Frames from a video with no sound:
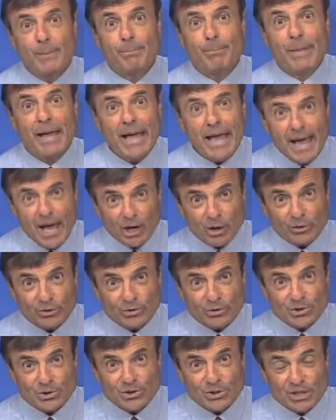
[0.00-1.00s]

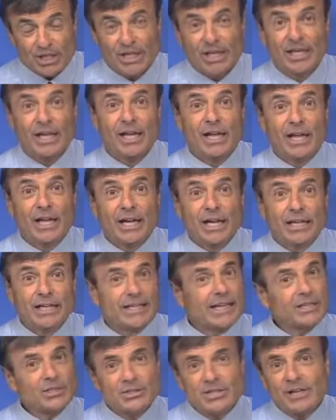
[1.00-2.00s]
pounds,
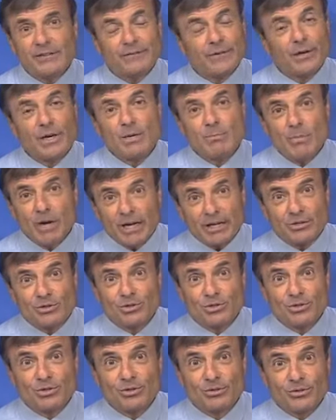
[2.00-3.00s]
that's not very
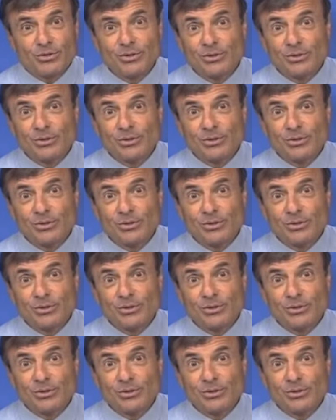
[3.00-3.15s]
much.